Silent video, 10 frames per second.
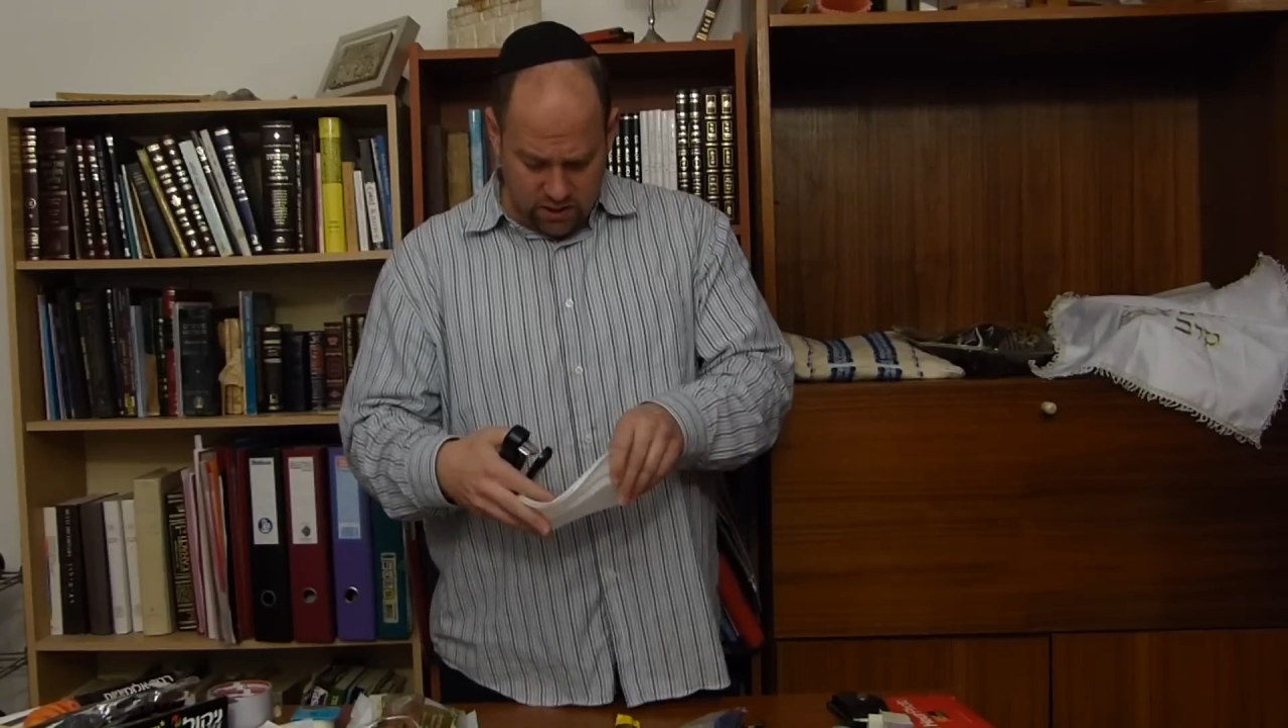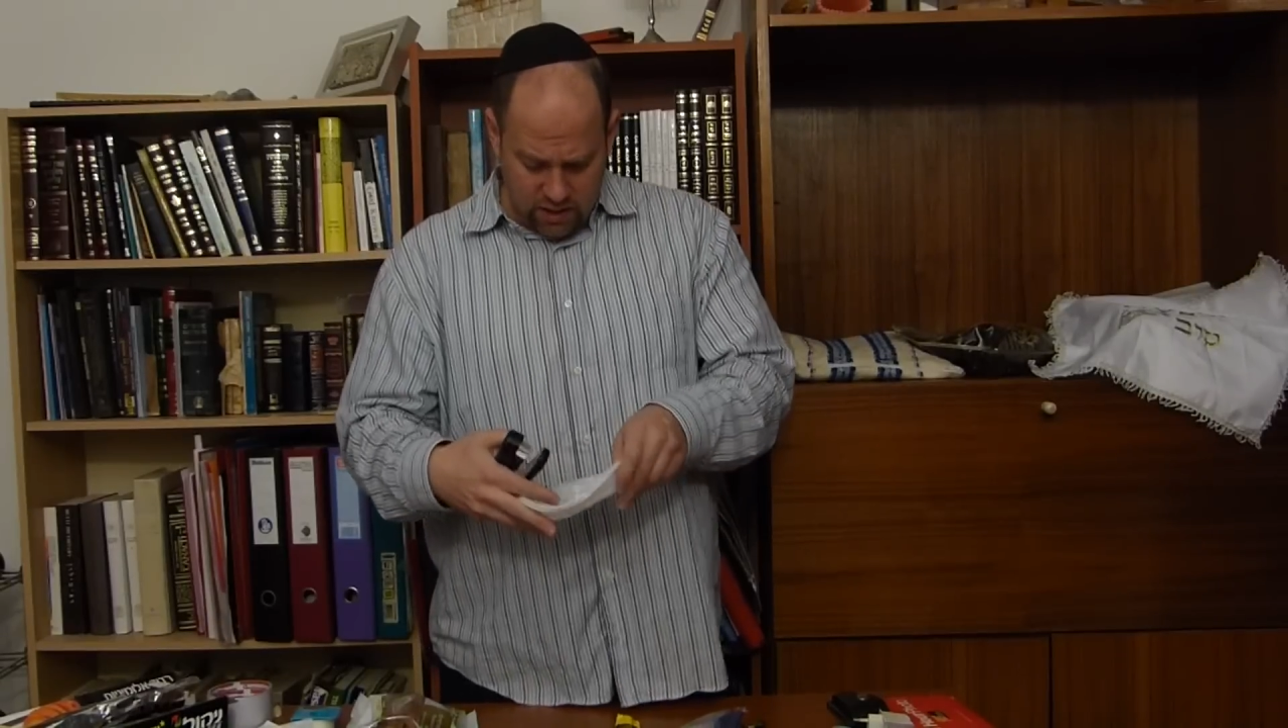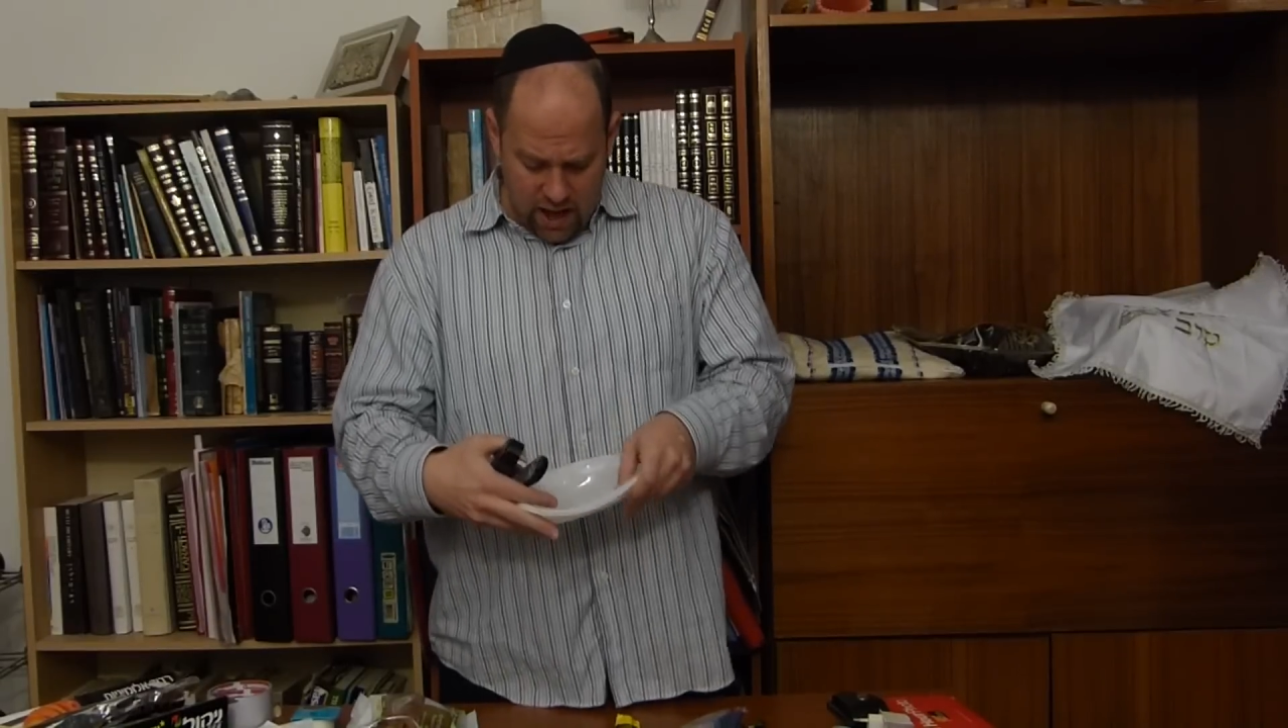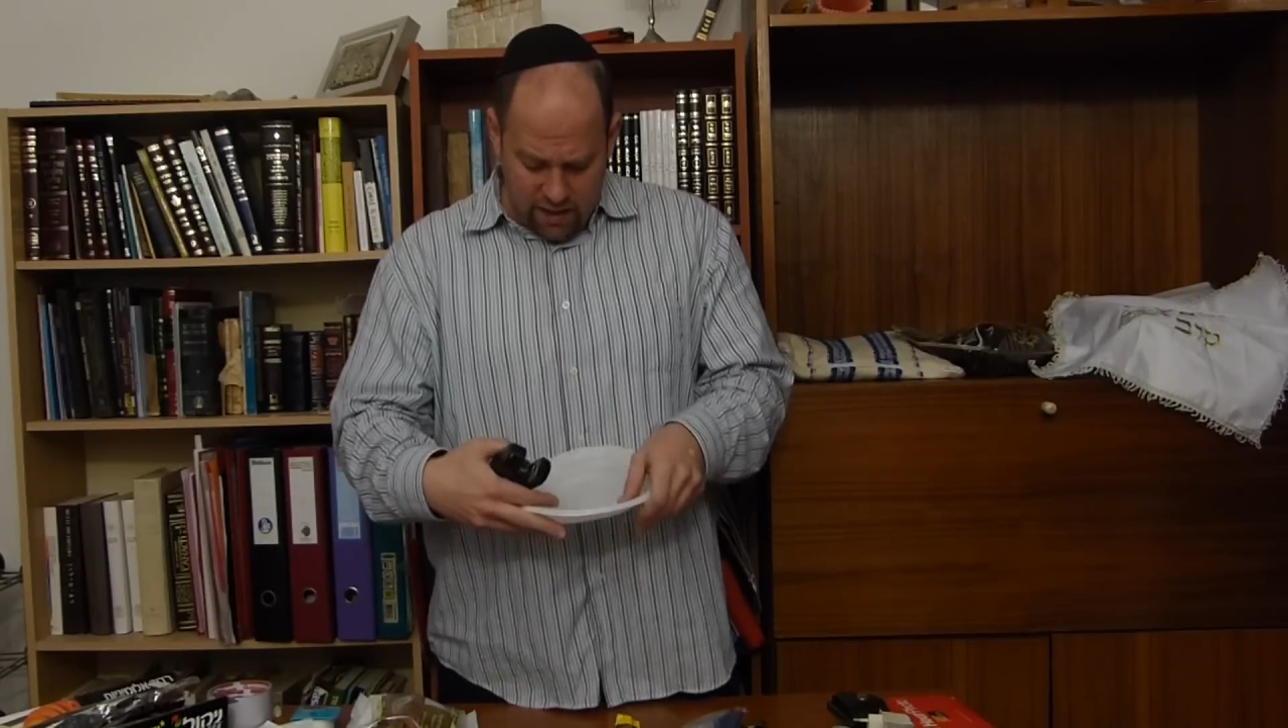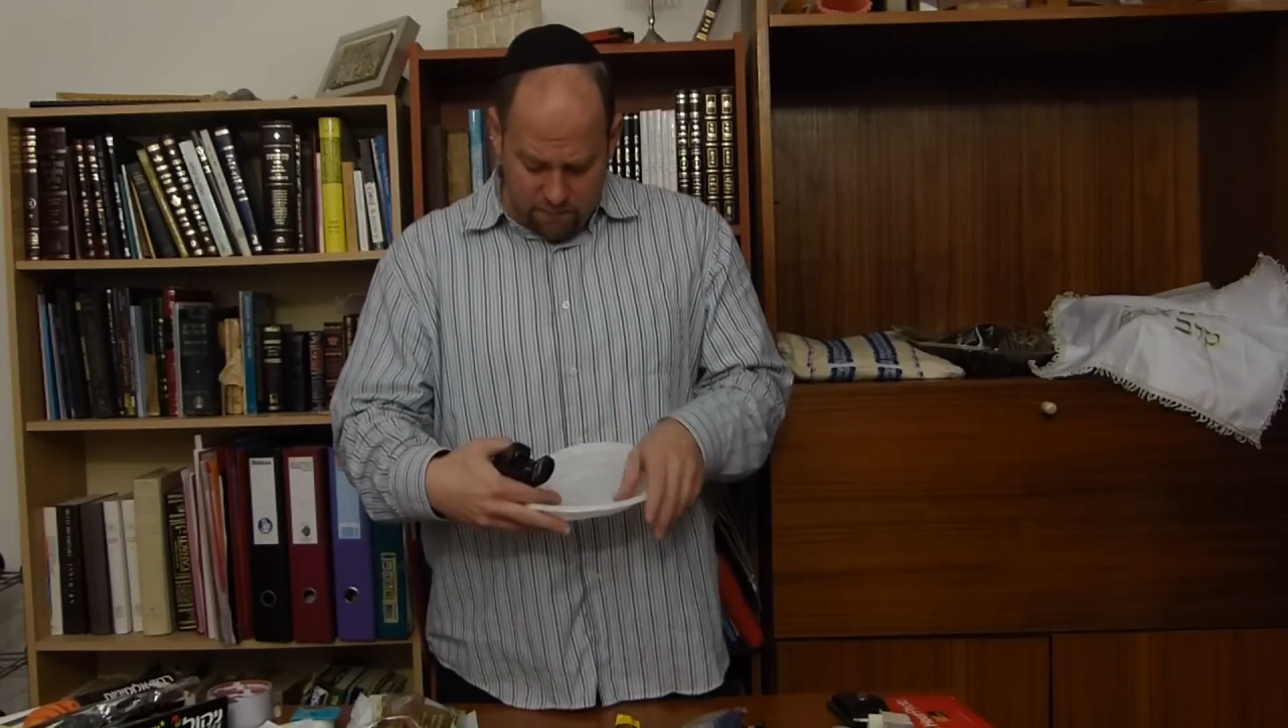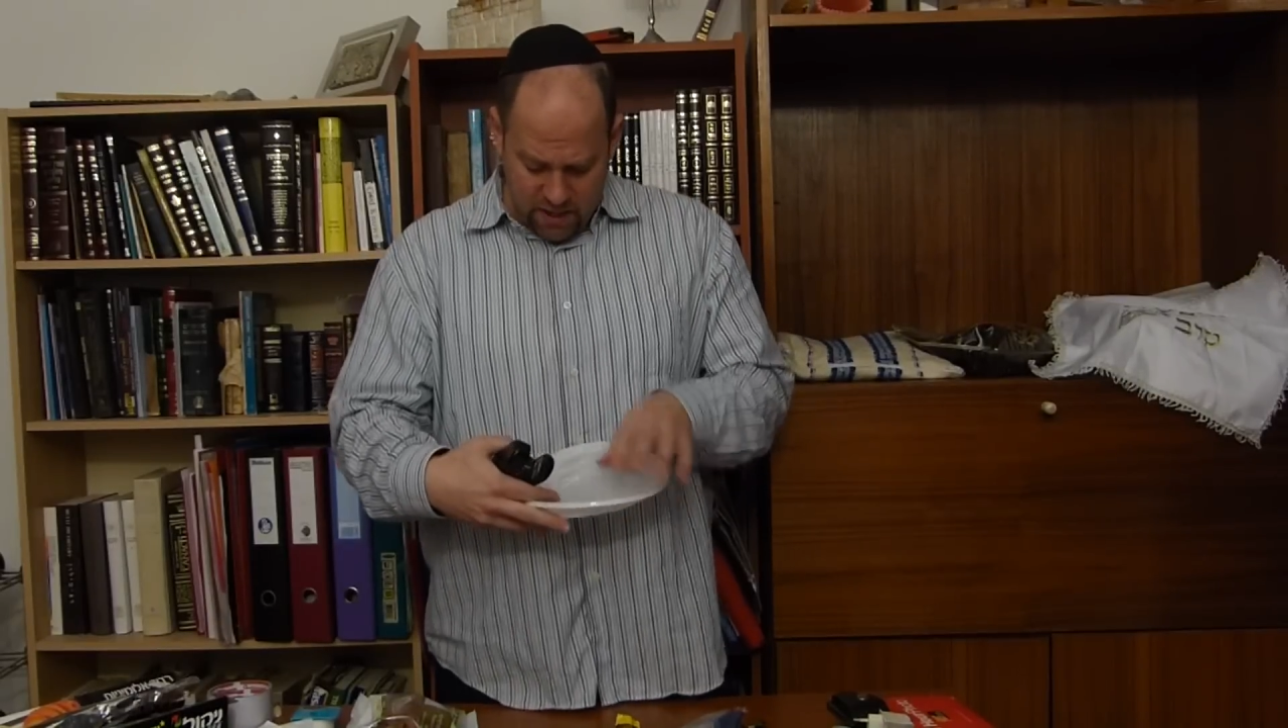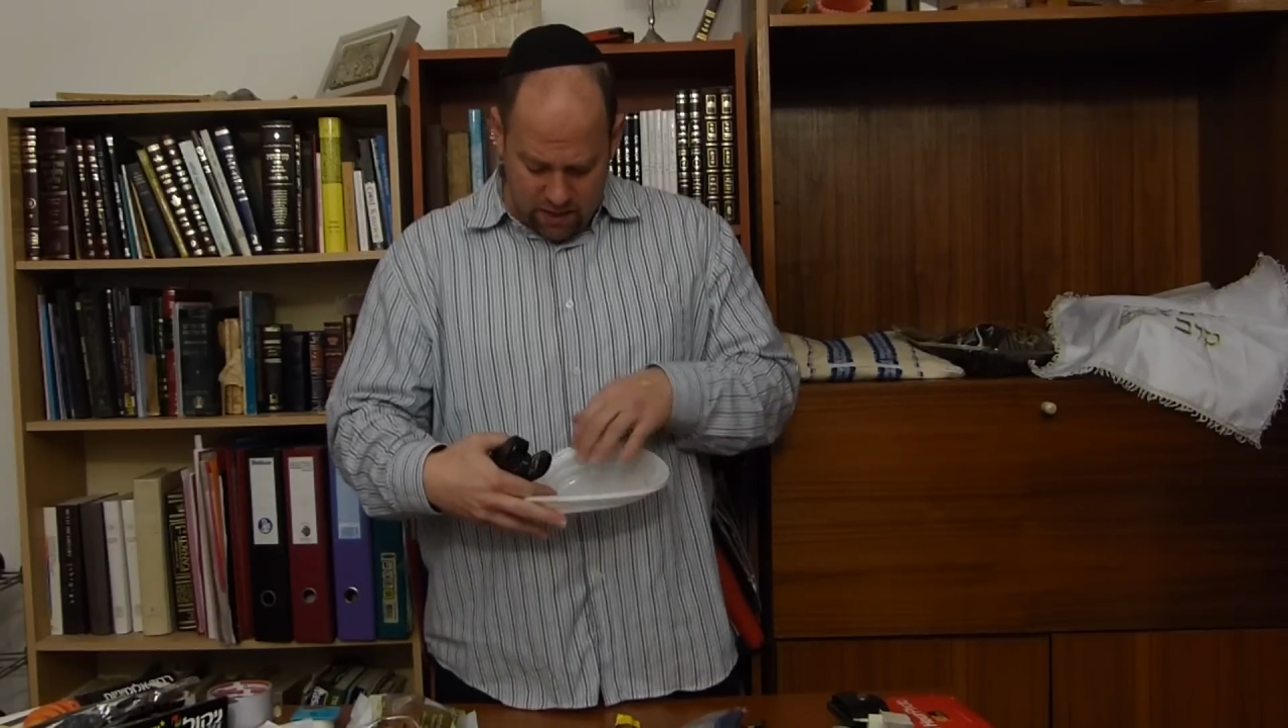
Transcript: a lot of